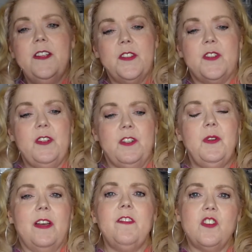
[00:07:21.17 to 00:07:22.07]
so you
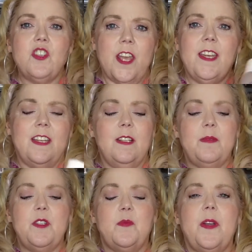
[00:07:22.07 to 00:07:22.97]
do have to shake it. Let
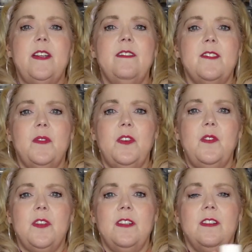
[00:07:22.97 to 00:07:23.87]
me spray it so that
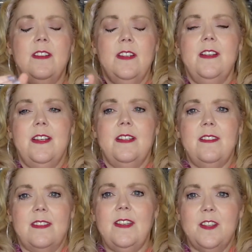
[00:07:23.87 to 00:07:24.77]
you can
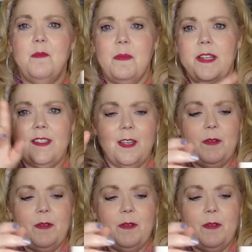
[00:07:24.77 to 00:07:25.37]
see the mist.